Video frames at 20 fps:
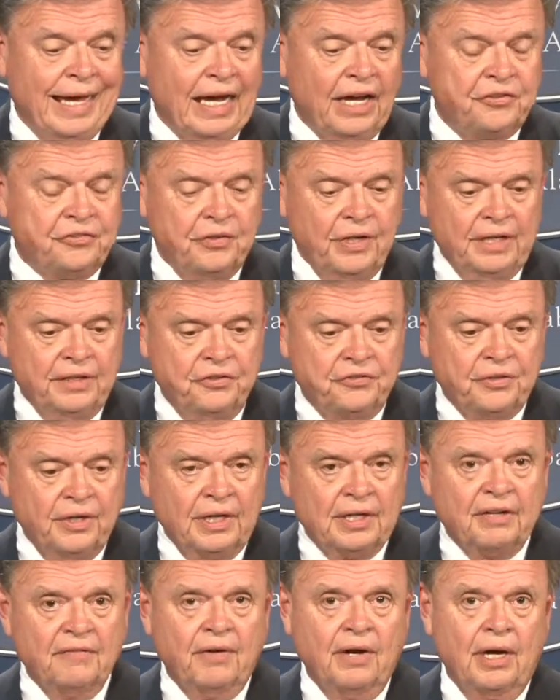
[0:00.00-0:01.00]
I say
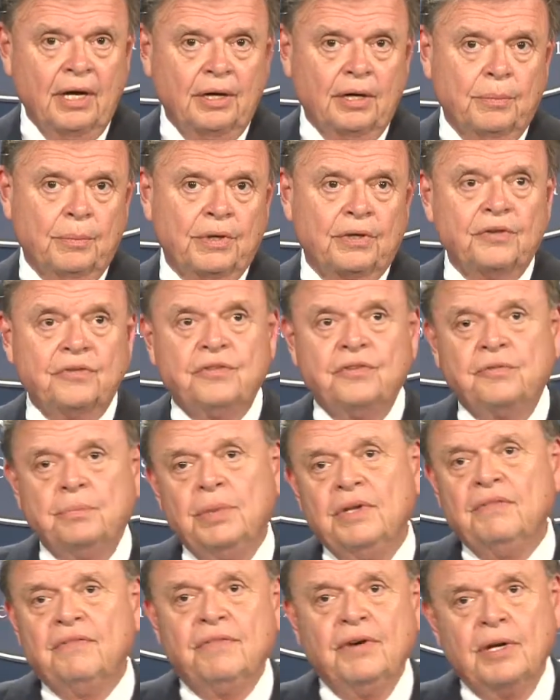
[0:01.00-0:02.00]
distinctive honor because it's
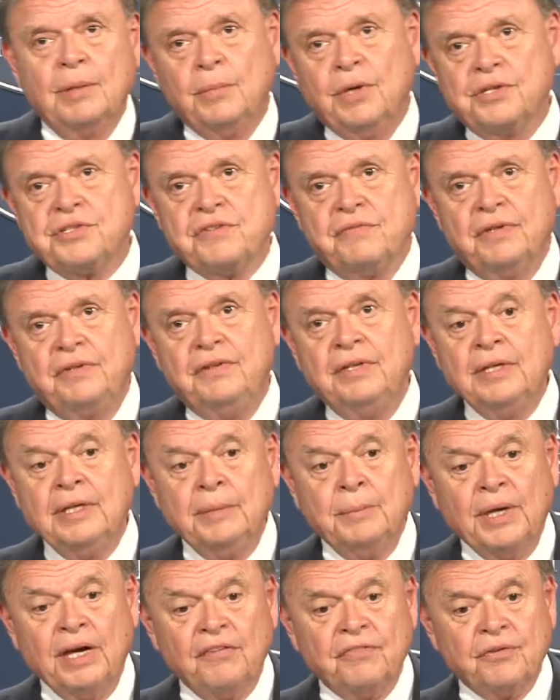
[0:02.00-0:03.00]
been very much of a
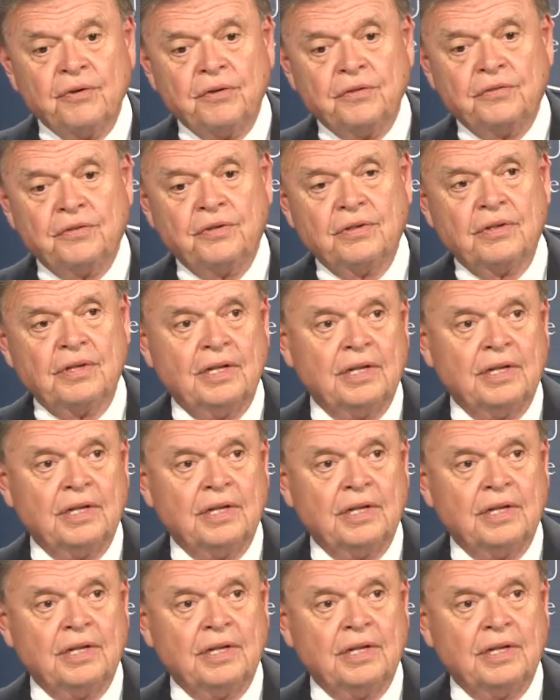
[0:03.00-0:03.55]
team effort,